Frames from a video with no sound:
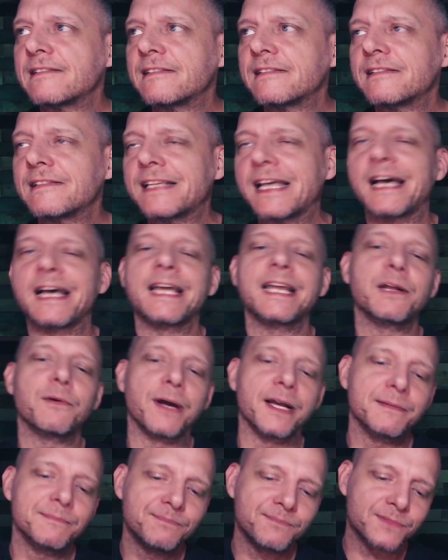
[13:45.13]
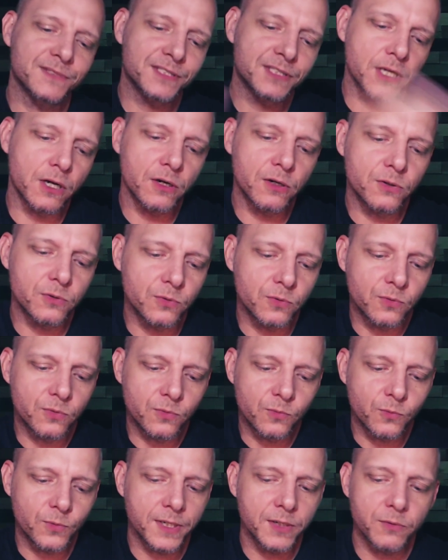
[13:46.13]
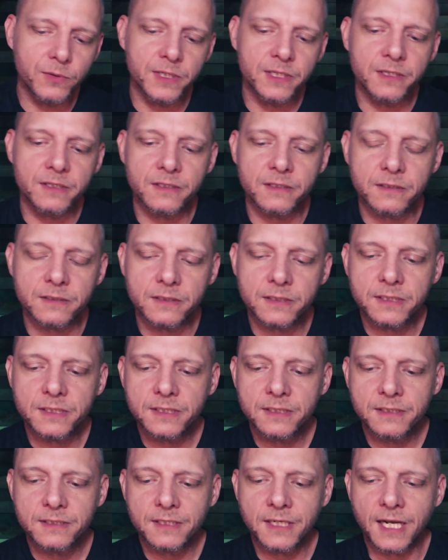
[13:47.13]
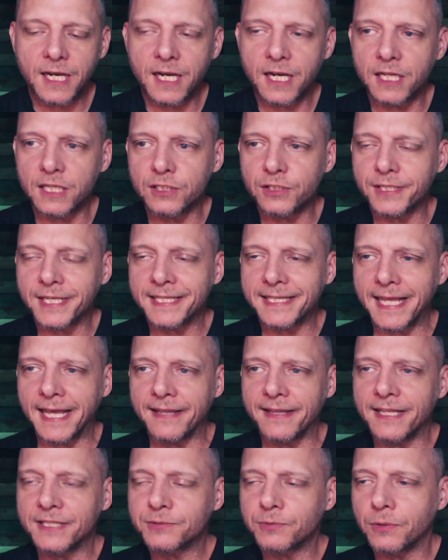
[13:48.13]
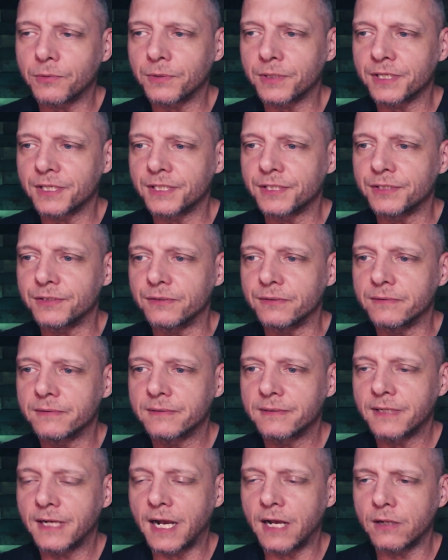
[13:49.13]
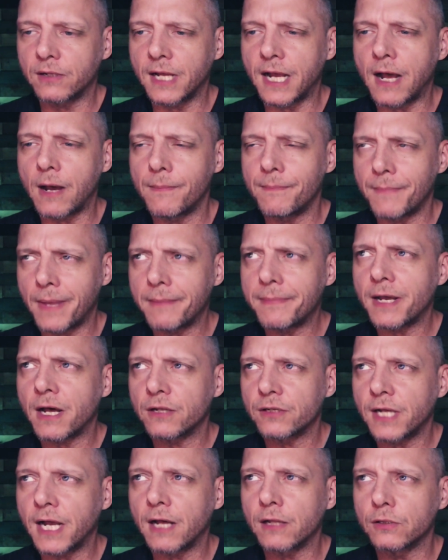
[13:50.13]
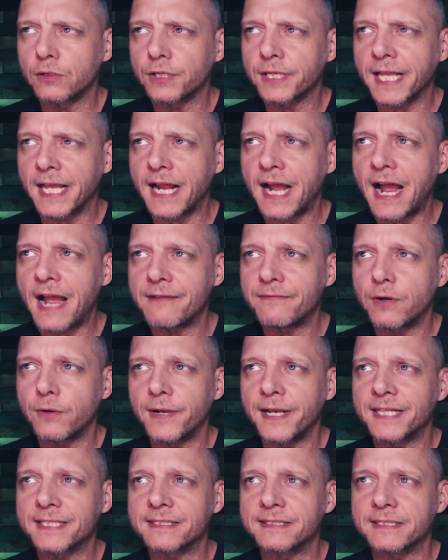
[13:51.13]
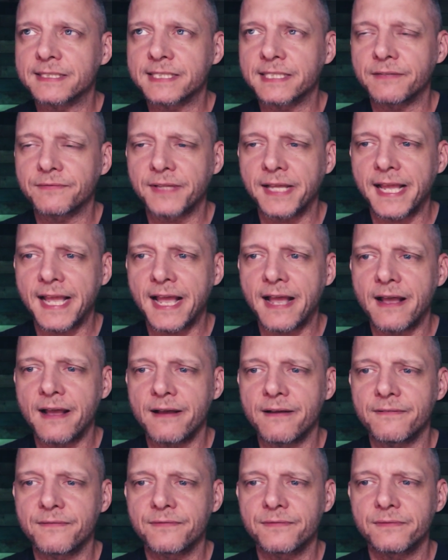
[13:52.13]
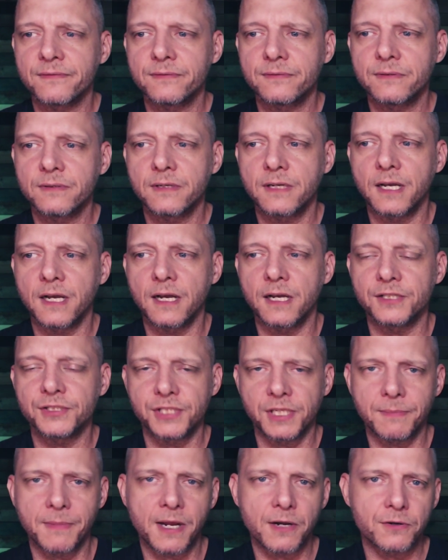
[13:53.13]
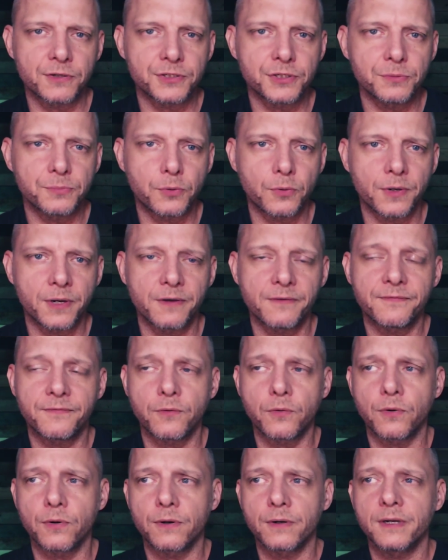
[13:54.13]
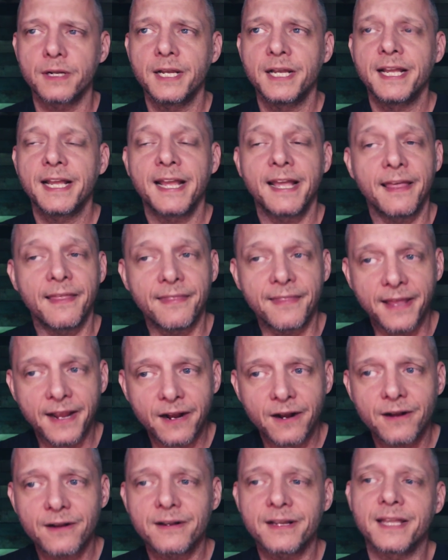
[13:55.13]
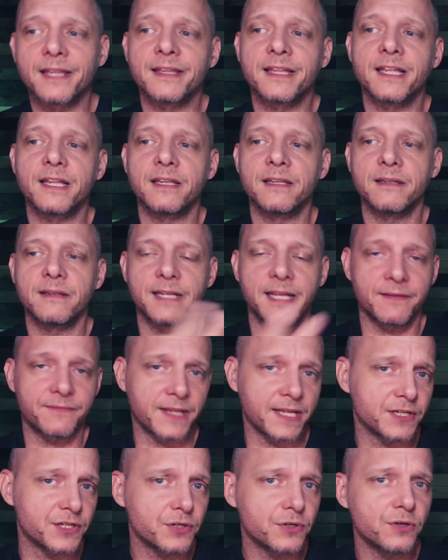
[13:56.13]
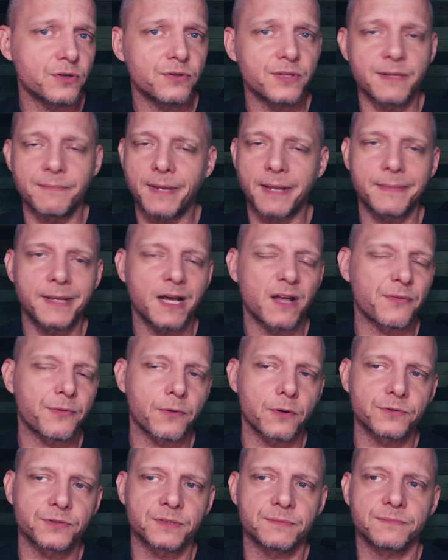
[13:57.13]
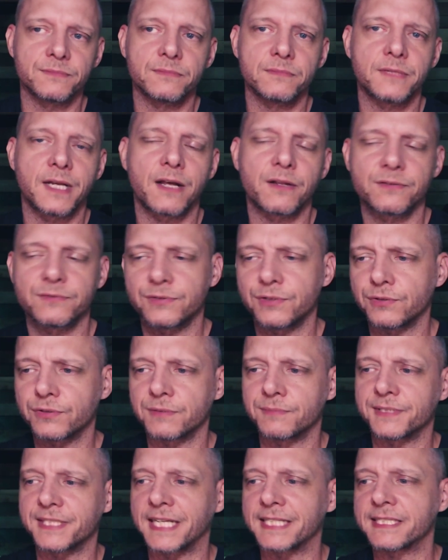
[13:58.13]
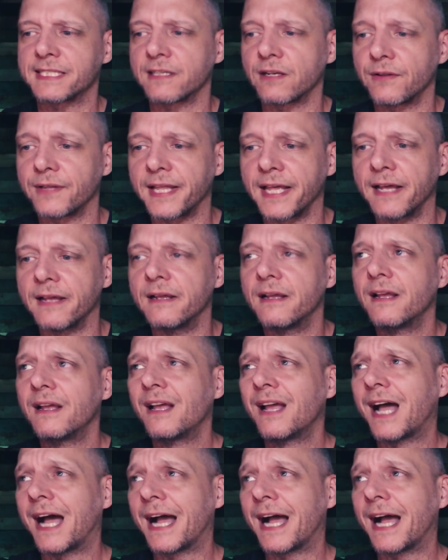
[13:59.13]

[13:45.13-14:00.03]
Yeah, anyway, so we will look at that. That's what we're gonna do. Maybe I'll look at Hive OS and see if they have GMiner 2.04 in there, and then if they do, then maybe I'll do some testing on that. I